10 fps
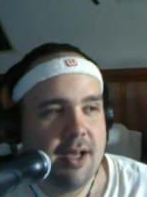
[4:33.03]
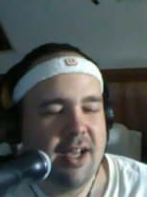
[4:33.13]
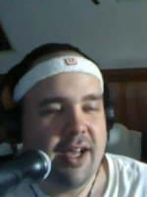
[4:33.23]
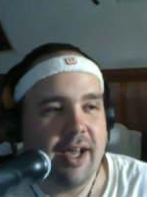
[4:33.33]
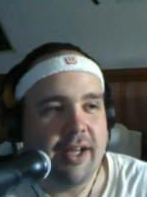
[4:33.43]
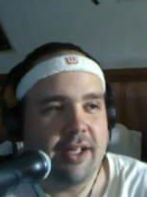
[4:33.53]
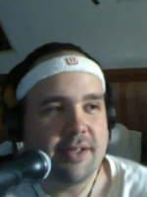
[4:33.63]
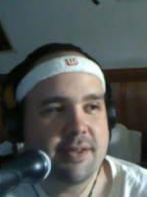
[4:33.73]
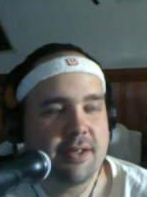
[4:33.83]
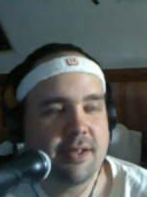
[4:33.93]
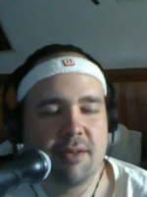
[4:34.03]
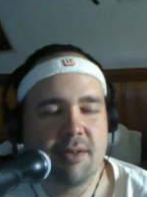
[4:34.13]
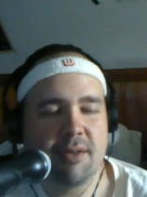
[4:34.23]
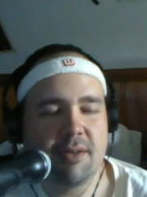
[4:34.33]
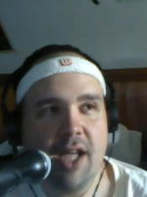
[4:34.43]
and he's
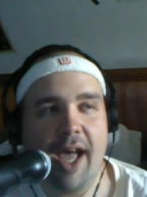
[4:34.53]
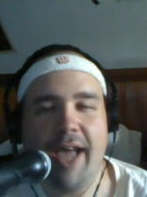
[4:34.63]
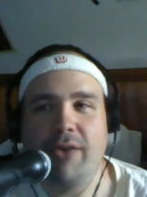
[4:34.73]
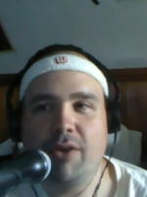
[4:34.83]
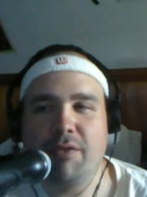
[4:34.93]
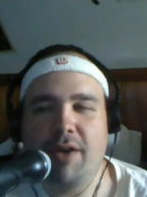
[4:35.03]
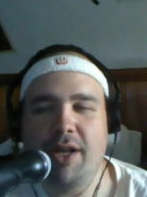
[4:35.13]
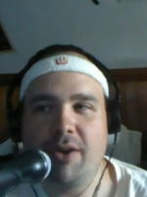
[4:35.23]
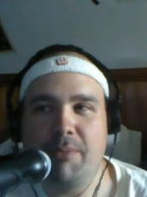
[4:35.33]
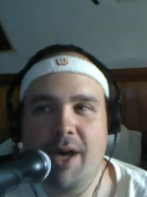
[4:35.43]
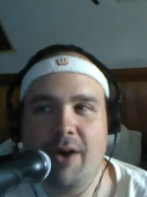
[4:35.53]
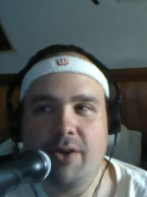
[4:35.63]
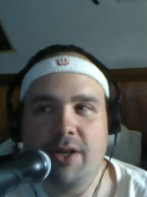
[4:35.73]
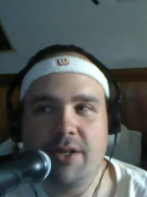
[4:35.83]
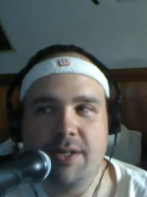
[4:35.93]
angry to find out about
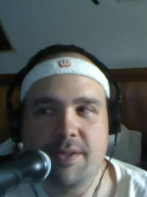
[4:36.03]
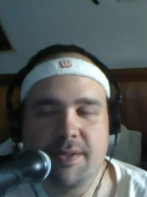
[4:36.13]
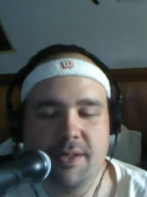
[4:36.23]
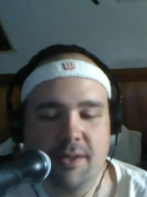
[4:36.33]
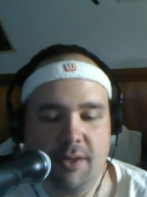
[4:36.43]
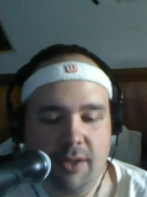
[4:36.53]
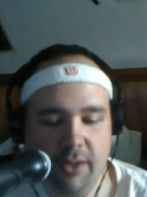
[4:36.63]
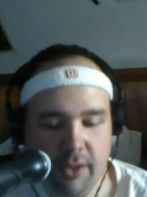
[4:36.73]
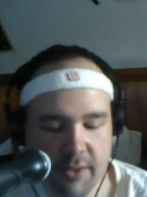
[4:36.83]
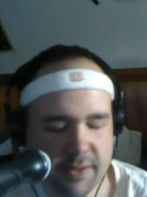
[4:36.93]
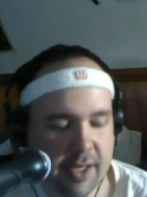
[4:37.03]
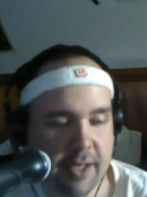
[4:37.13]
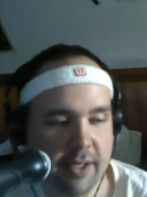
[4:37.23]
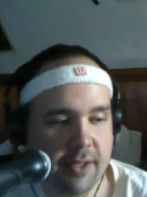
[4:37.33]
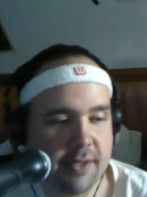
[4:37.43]
it, and just
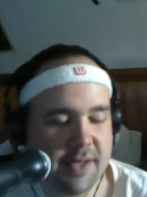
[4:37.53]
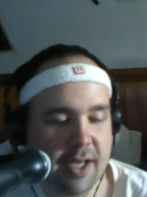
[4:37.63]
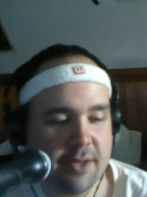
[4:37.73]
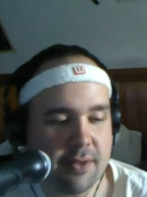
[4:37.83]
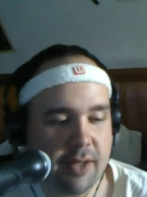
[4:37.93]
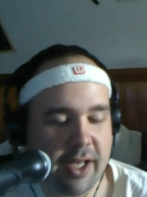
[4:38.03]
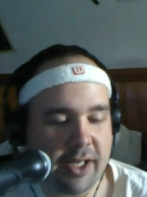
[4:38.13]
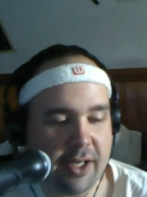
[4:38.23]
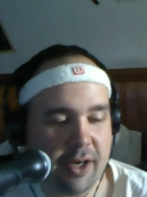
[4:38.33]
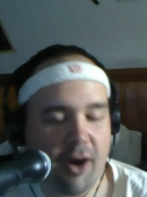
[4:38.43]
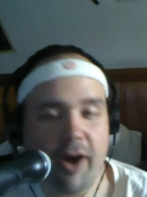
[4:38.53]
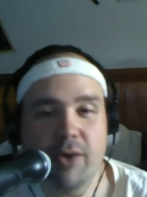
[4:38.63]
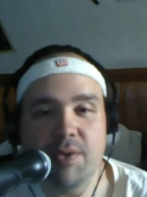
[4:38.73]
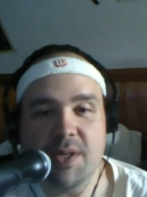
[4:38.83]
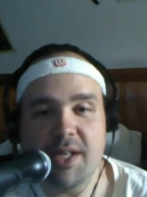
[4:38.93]
saying to like, all right,
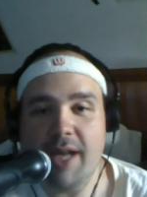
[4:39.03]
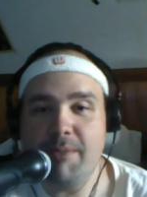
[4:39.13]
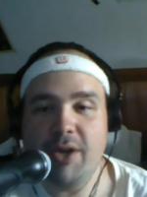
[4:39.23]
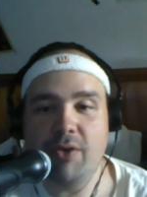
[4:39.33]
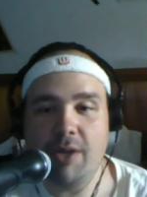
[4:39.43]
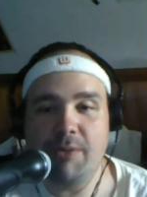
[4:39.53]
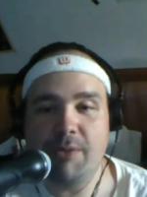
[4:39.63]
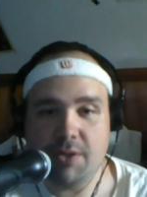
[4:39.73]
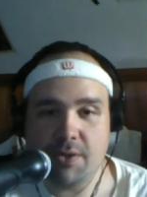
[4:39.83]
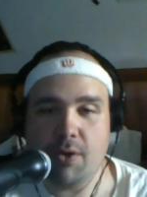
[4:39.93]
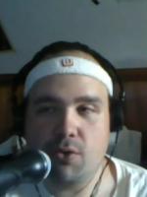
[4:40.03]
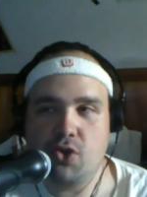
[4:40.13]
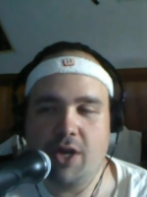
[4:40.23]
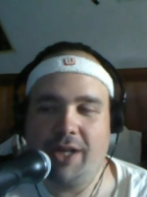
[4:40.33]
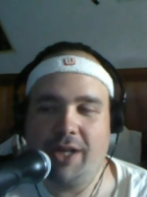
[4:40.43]
who's the dead man who hit me with the salt
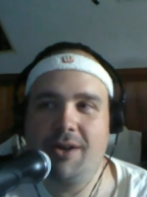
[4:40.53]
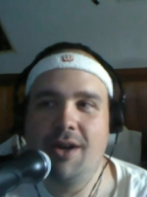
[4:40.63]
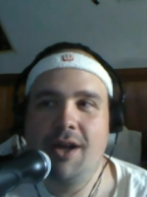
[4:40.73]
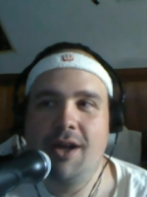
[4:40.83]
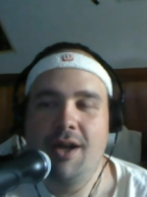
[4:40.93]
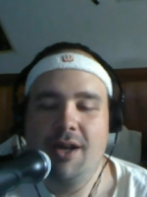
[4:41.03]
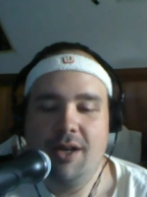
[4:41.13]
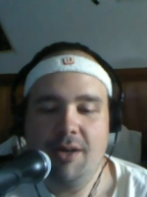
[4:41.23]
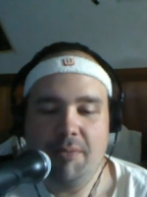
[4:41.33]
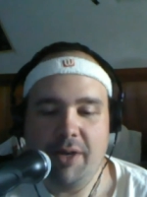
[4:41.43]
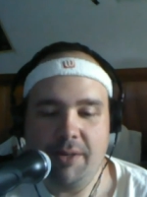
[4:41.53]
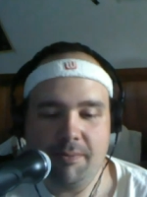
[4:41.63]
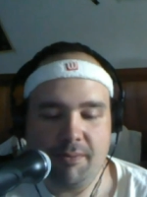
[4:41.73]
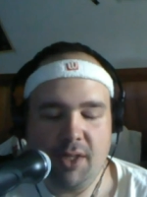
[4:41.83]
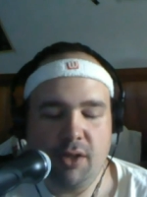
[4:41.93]
shaker? But
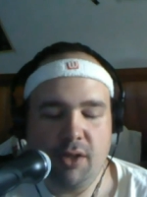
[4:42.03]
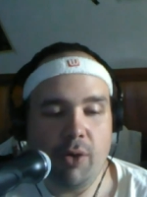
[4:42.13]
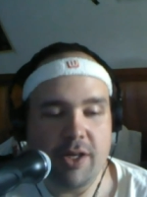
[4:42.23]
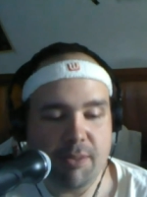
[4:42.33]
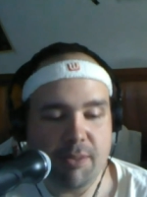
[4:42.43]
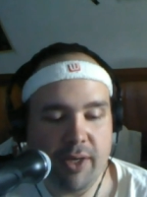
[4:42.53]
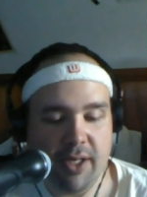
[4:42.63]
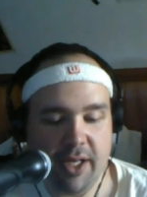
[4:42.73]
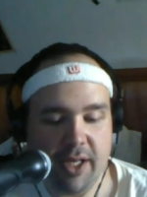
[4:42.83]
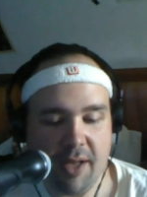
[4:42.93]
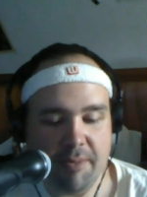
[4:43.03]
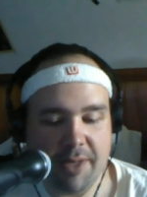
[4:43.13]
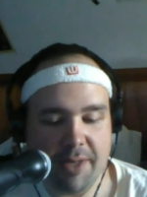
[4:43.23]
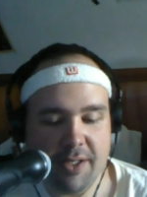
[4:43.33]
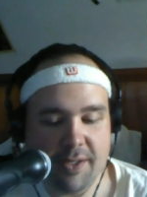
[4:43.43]
Lloyd is pointing to him
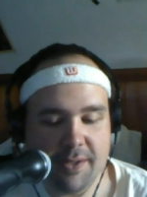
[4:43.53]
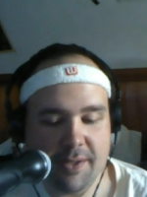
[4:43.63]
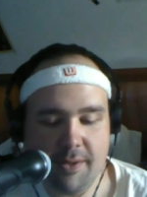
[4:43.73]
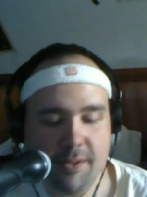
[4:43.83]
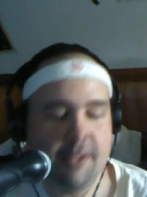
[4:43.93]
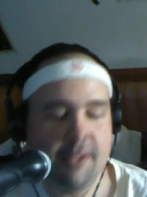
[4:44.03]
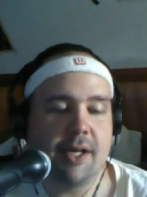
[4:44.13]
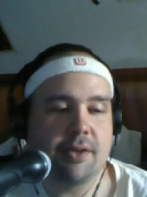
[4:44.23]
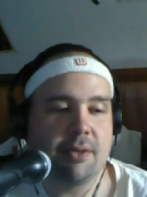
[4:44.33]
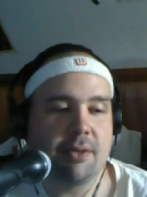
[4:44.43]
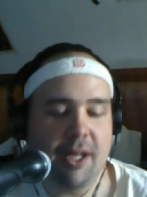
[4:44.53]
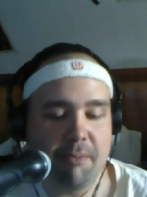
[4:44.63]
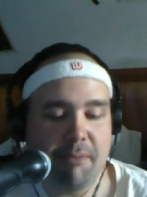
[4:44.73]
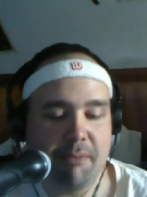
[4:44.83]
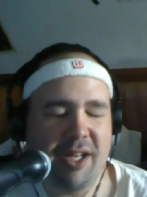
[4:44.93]
and just tells him he
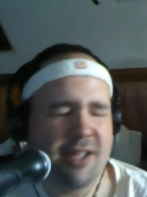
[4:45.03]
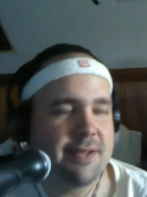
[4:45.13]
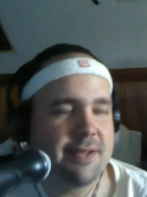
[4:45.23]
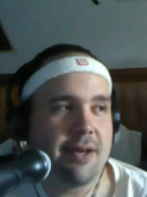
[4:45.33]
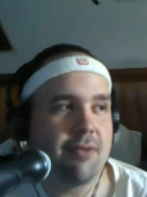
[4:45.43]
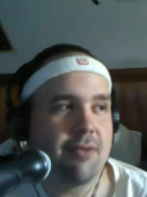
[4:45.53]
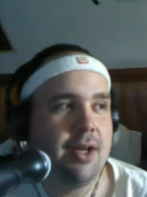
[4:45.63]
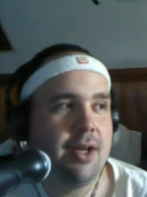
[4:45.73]
didn't mean it. So